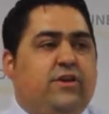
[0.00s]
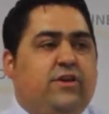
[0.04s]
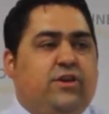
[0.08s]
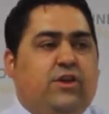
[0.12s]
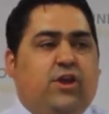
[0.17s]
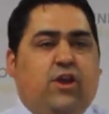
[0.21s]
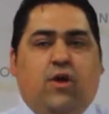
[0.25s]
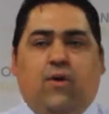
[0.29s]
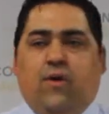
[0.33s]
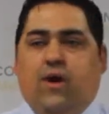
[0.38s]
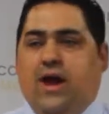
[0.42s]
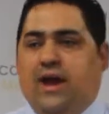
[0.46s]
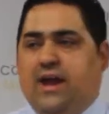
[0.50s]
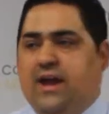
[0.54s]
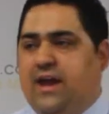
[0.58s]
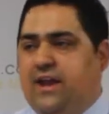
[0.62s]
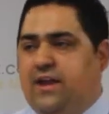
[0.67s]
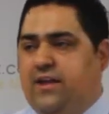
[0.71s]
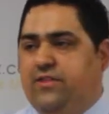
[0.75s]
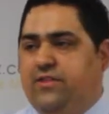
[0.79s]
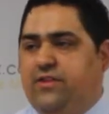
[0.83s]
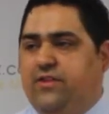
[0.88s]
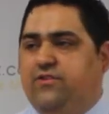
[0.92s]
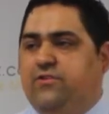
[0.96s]

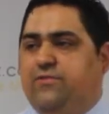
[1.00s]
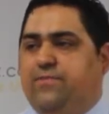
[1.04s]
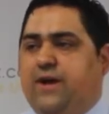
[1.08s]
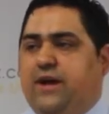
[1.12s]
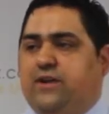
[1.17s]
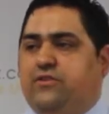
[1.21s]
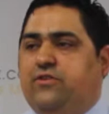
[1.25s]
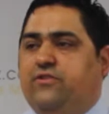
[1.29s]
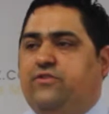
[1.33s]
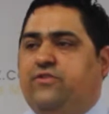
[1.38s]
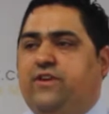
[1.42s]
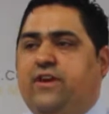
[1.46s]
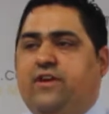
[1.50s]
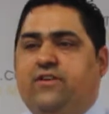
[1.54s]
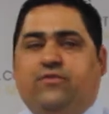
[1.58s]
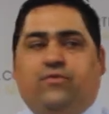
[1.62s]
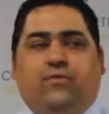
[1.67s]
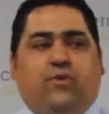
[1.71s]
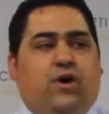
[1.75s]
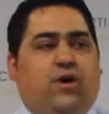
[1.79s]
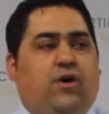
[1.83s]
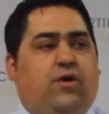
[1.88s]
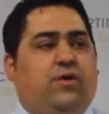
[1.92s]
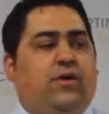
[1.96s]
The inspector says,
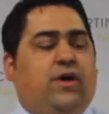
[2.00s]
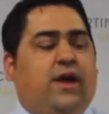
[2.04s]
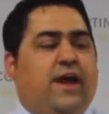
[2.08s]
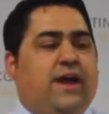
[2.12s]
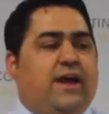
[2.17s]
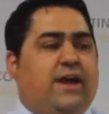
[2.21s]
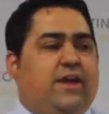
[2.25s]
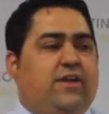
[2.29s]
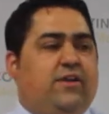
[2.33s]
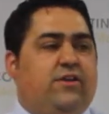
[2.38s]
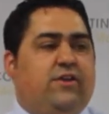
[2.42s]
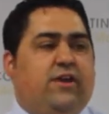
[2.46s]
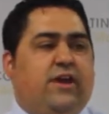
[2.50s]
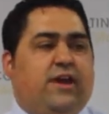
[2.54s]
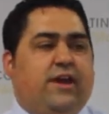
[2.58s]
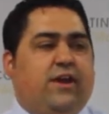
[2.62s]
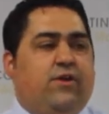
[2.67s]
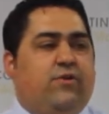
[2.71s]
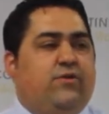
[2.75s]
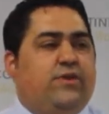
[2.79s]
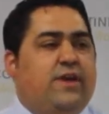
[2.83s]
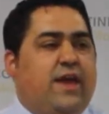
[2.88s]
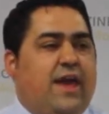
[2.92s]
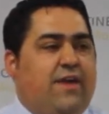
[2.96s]
well, I
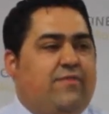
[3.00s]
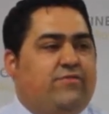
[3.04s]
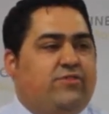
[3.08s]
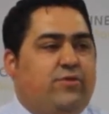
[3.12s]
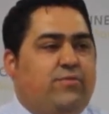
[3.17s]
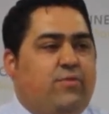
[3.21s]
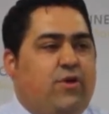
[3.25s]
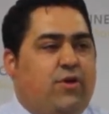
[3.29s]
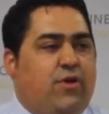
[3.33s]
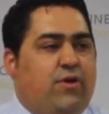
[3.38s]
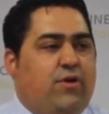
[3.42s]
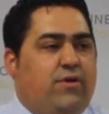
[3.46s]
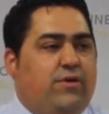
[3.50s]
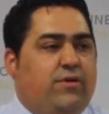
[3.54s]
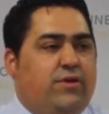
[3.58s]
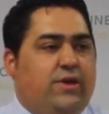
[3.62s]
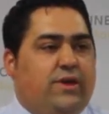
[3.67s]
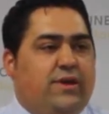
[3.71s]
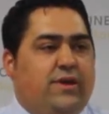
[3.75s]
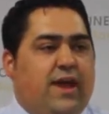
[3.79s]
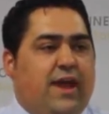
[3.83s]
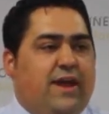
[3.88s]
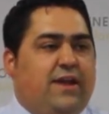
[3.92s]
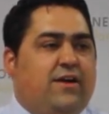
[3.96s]
only have tomorrow
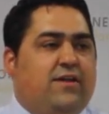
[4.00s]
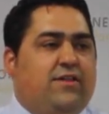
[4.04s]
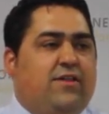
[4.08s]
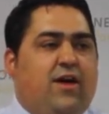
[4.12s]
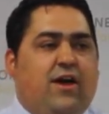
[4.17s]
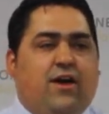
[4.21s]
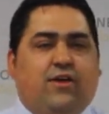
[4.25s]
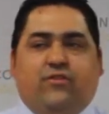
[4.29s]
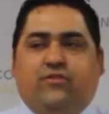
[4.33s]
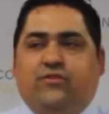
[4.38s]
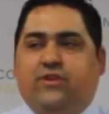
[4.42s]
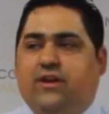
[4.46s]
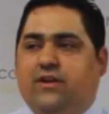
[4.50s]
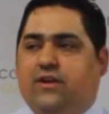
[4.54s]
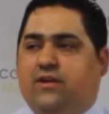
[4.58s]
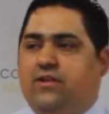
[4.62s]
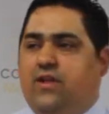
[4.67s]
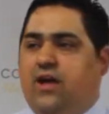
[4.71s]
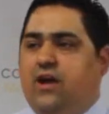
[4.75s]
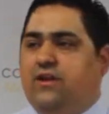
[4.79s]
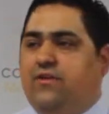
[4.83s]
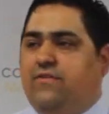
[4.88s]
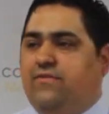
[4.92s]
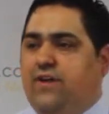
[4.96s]
9 o'clock or 10
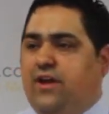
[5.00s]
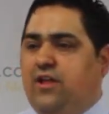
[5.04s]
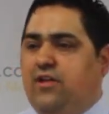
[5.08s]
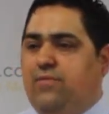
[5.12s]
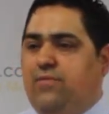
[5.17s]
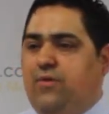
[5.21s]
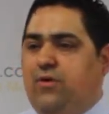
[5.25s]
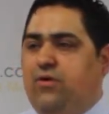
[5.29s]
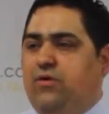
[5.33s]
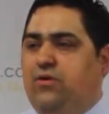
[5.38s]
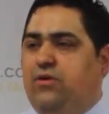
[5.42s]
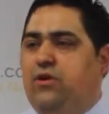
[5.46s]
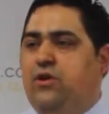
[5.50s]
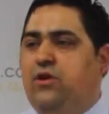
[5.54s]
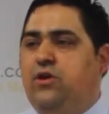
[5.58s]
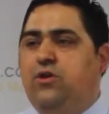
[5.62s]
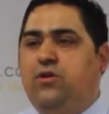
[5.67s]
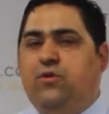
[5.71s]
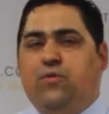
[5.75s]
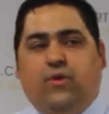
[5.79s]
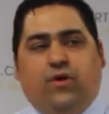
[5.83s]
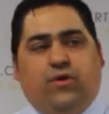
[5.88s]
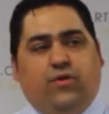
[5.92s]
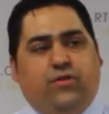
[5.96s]
o'clock available.
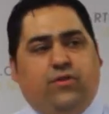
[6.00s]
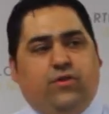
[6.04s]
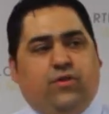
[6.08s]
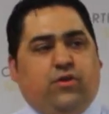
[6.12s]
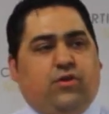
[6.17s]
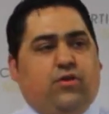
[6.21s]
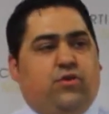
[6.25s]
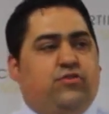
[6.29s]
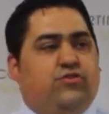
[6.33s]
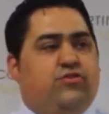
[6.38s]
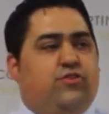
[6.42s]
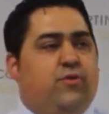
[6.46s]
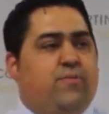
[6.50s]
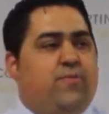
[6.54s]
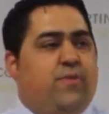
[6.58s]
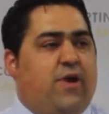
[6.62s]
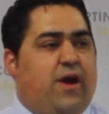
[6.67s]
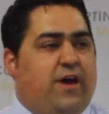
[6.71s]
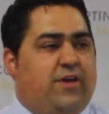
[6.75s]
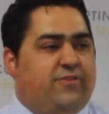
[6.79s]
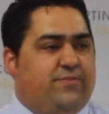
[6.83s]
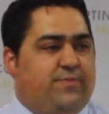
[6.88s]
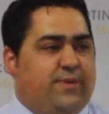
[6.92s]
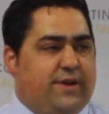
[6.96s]
Well, there goes your
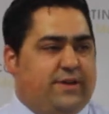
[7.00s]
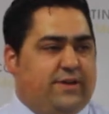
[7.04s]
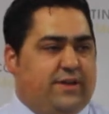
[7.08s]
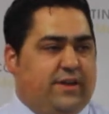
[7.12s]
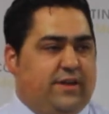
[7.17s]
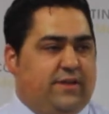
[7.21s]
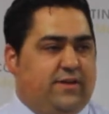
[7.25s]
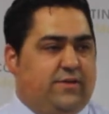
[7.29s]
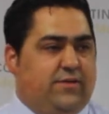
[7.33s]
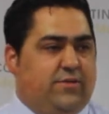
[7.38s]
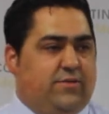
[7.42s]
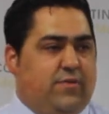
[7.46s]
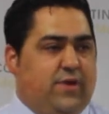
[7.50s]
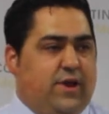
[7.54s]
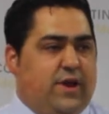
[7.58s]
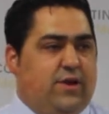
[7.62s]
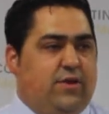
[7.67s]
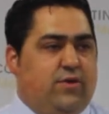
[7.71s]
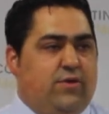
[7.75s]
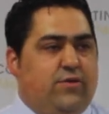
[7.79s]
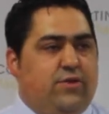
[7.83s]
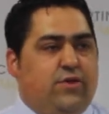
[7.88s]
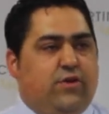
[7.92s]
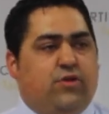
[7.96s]
prospecting, right?
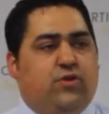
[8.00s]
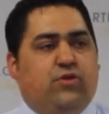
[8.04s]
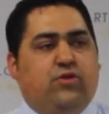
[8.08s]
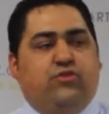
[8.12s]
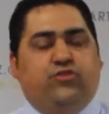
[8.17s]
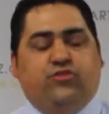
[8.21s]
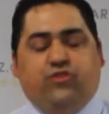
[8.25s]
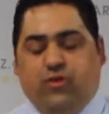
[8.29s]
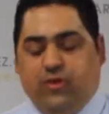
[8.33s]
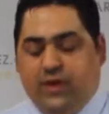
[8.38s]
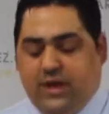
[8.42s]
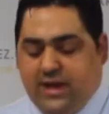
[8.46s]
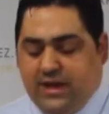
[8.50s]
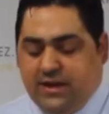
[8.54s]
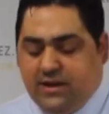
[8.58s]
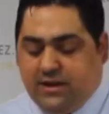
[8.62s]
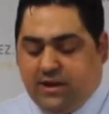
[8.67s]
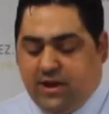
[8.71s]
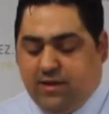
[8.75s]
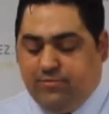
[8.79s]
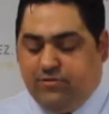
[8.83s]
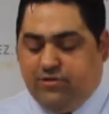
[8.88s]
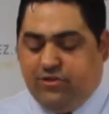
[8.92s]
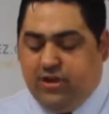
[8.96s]
Or there goes your
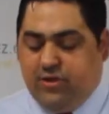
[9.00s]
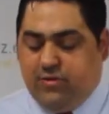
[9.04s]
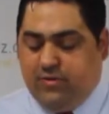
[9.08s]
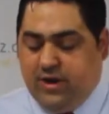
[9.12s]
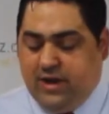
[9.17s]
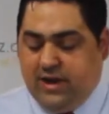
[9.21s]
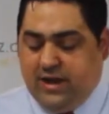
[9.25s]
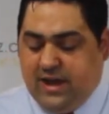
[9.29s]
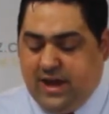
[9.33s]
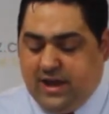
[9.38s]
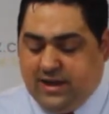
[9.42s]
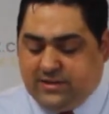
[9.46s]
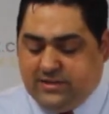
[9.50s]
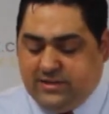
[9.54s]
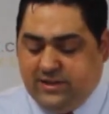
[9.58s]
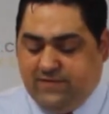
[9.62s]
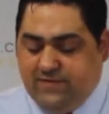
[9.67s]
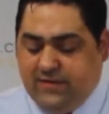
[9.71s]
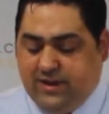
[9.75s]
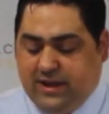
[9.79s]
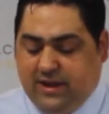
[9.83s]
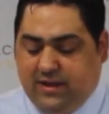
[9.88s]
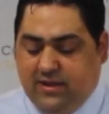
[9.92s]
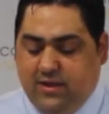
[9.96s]
income generating
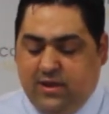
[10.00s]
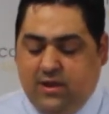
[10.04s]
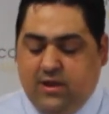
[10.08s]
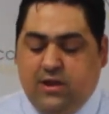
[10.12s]
activity.